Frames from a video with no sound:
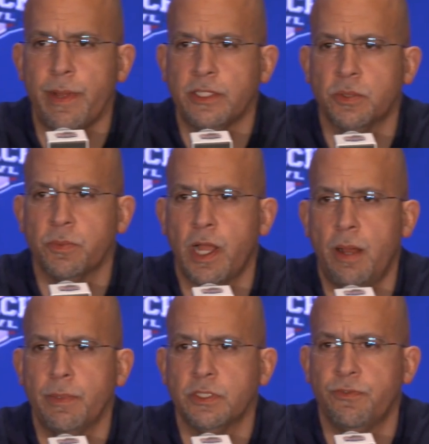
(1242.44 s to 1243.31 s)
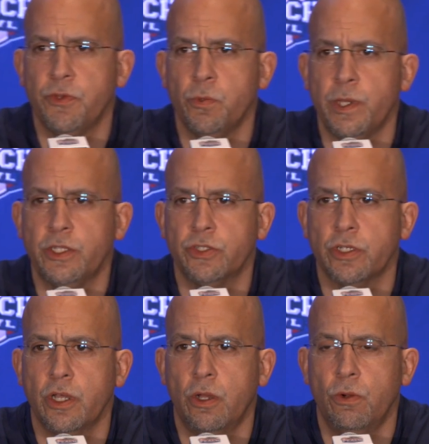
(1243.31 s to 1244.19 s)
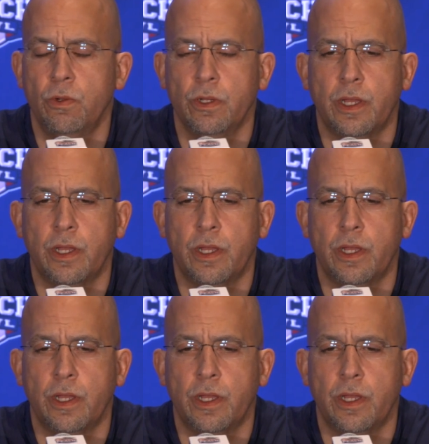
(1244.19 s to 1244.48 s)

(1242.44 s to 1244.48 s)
made some comments a few weeks ago,